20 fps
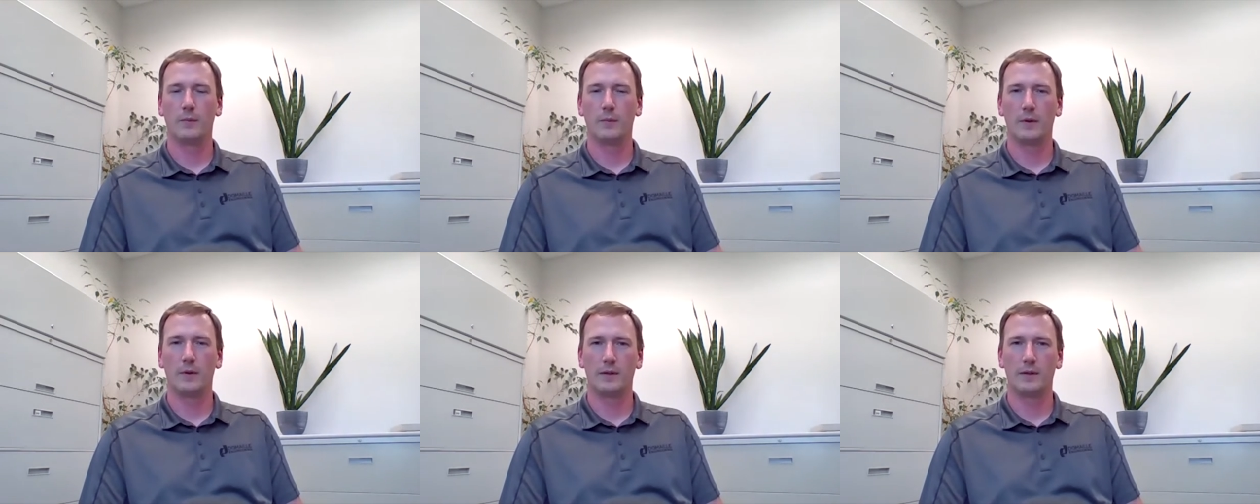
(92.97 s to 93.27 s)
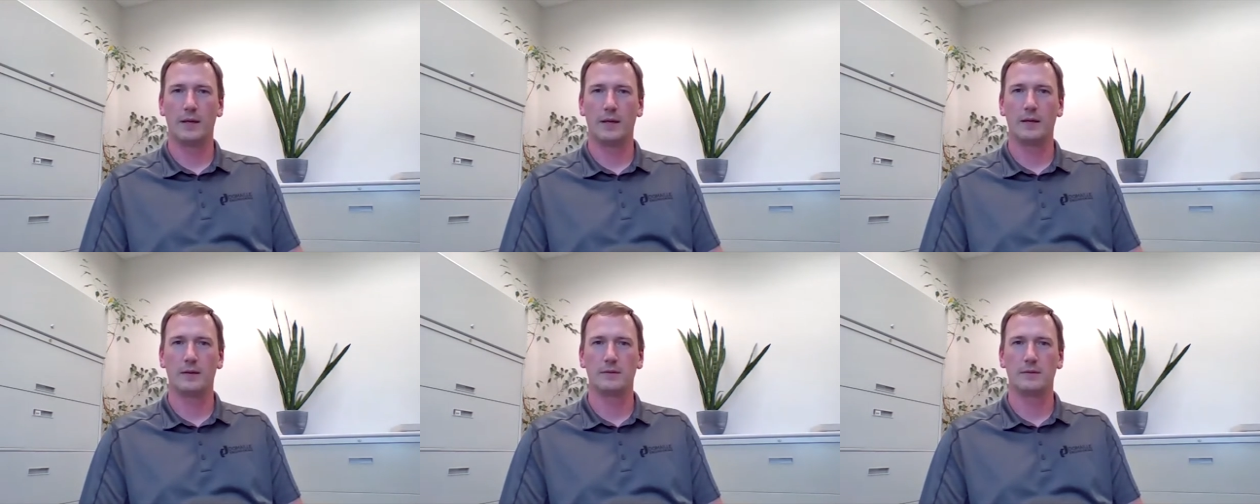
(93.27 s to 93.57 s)
what it
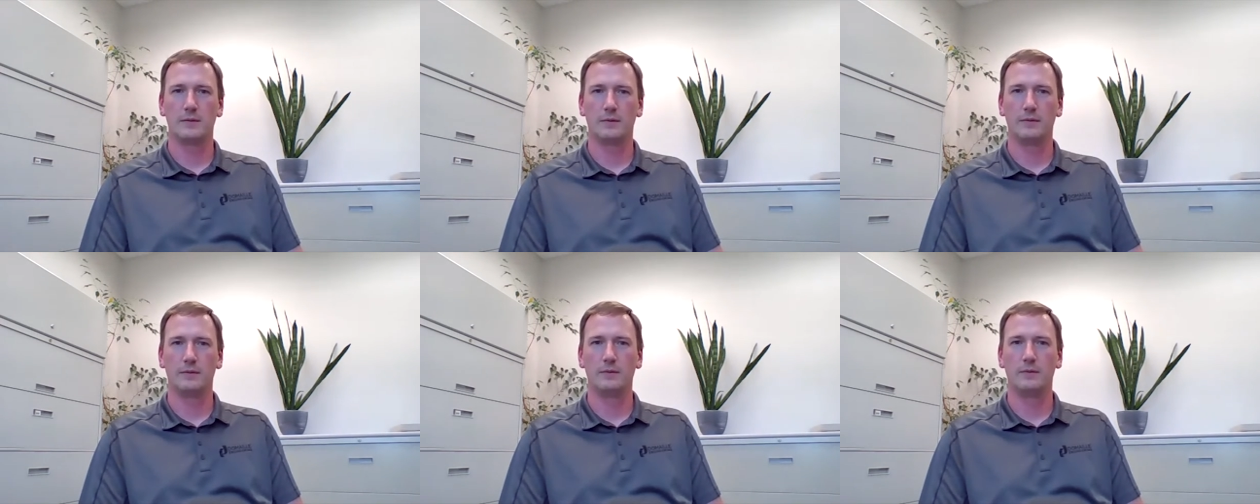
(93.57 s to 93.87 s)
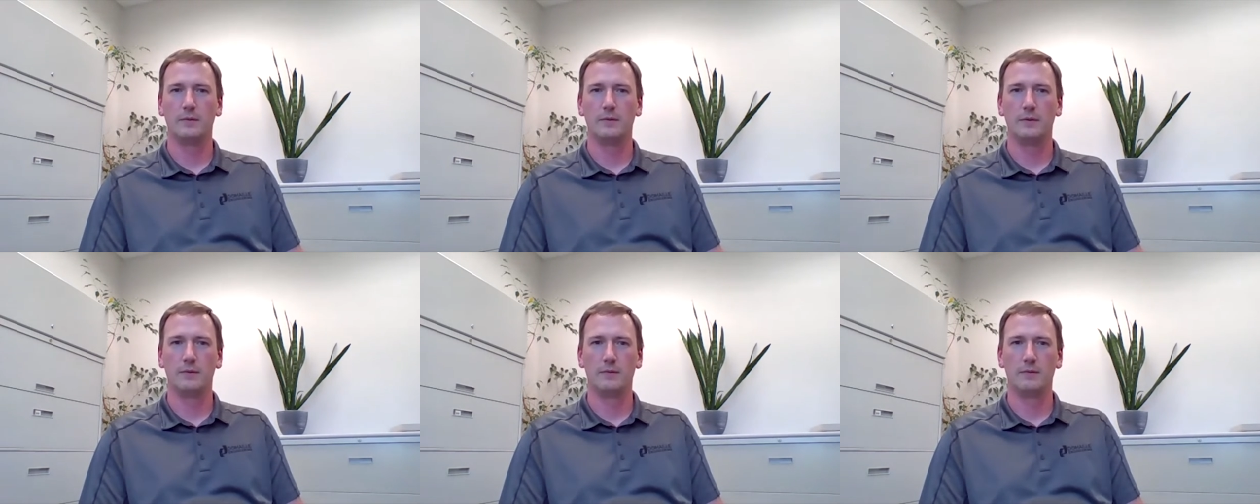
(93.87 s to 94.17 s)
takes
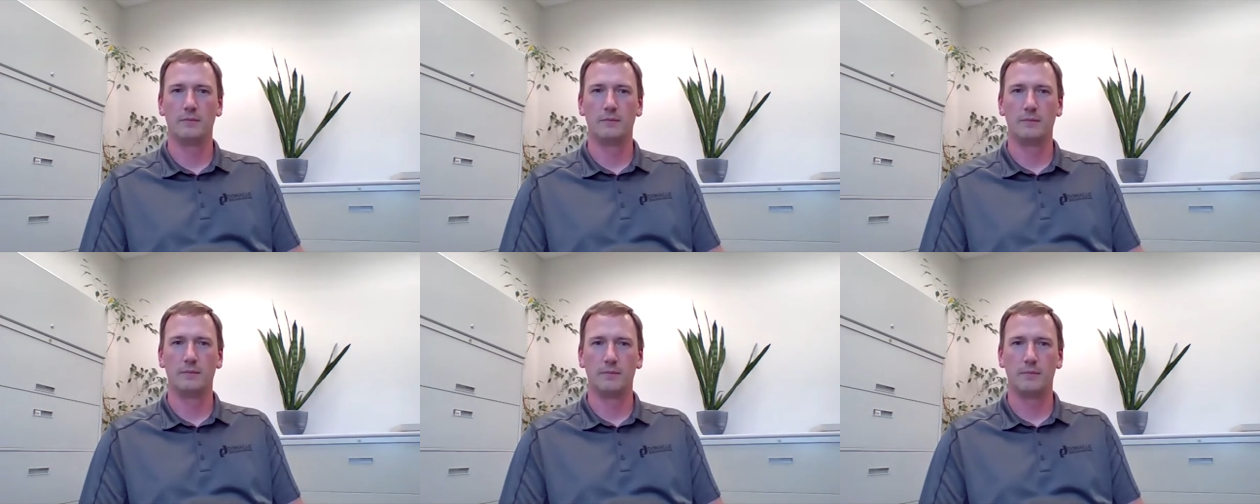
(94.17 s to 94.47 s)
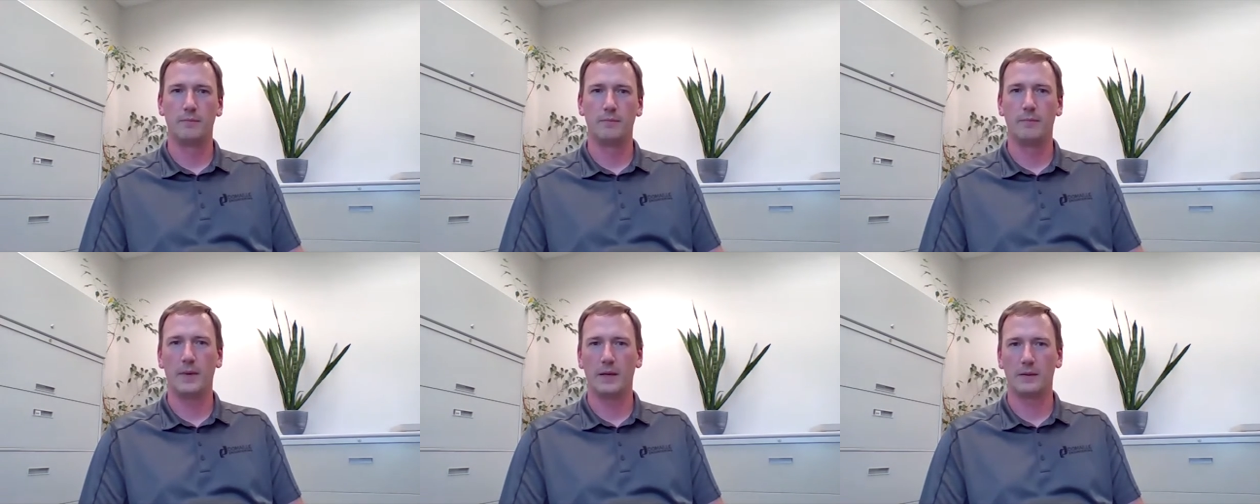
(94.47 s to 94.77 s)
to
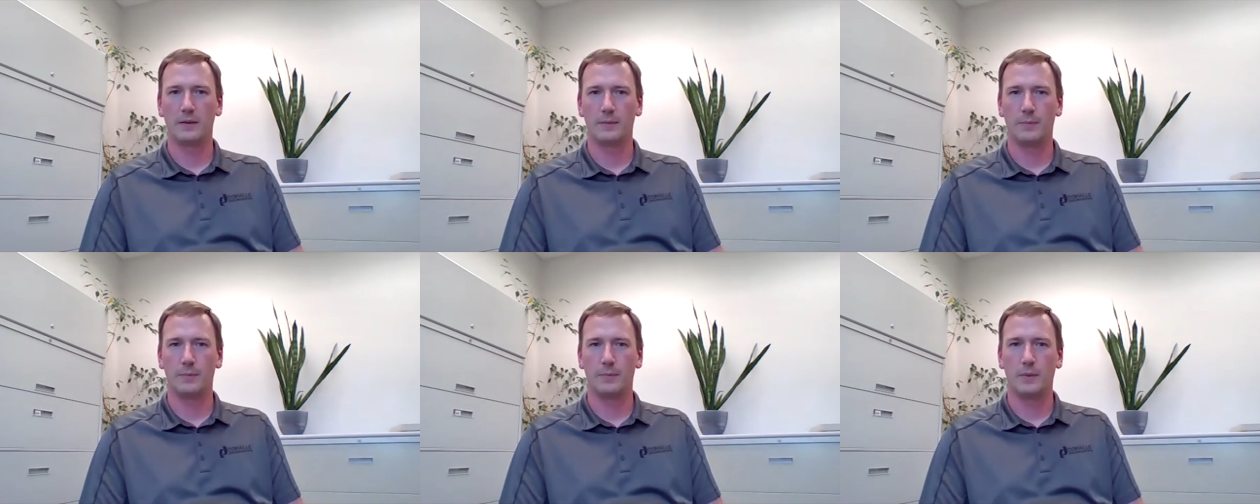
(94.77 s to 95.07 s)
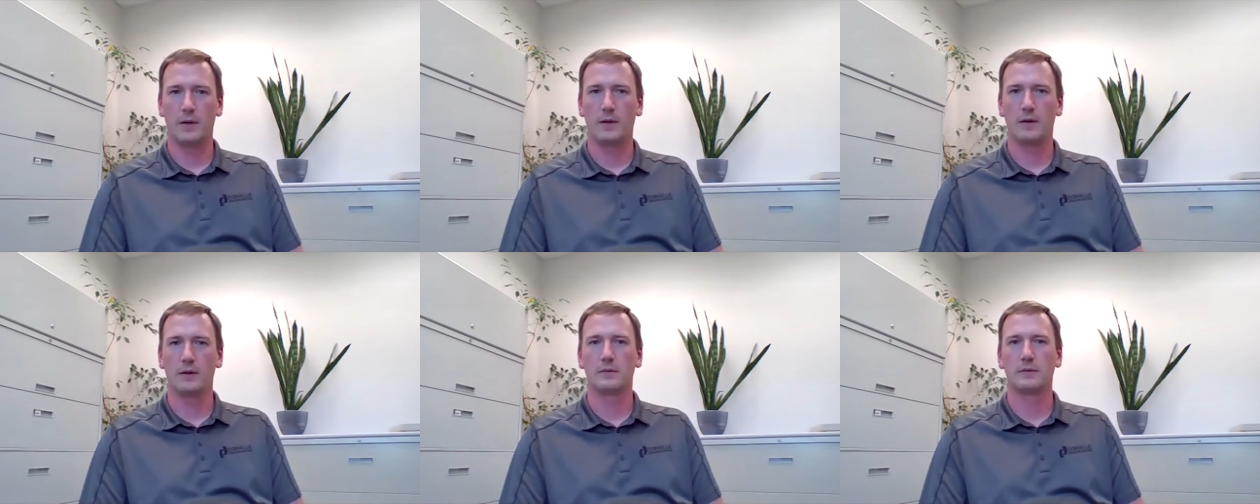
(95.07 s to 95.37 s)
make the
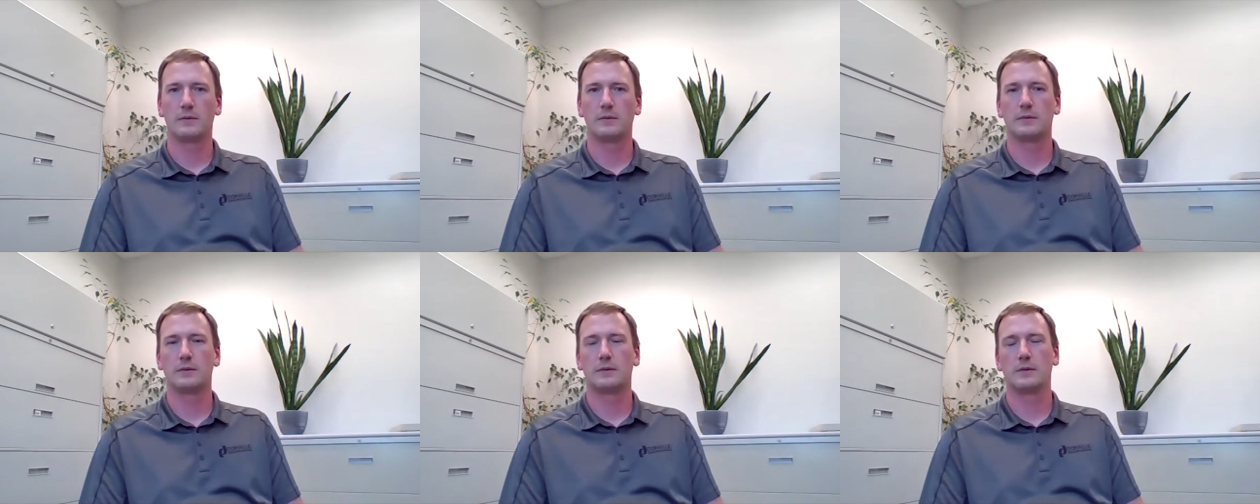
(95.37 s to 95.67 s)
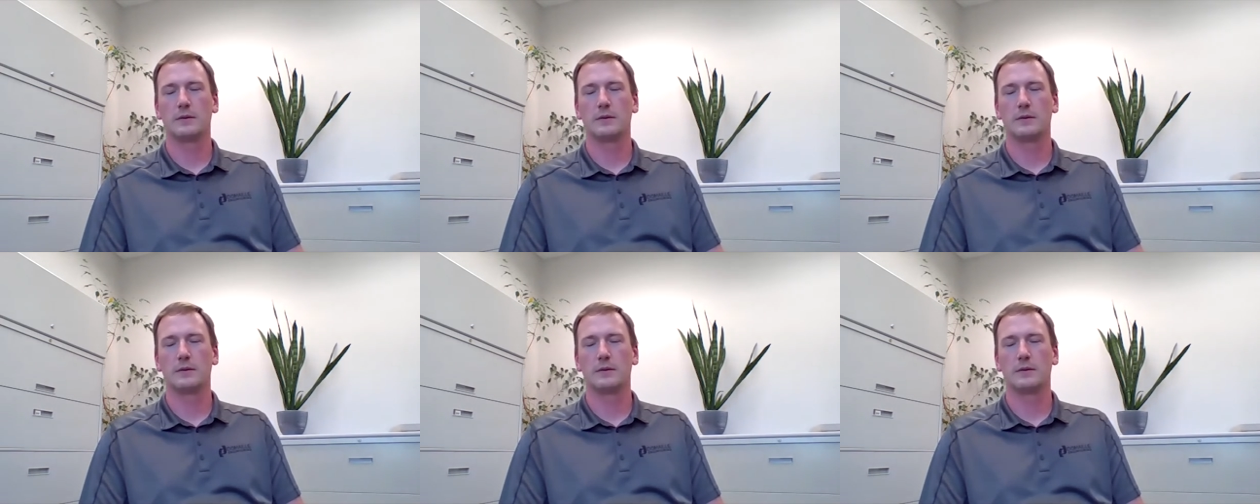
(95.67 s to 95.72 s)
parts.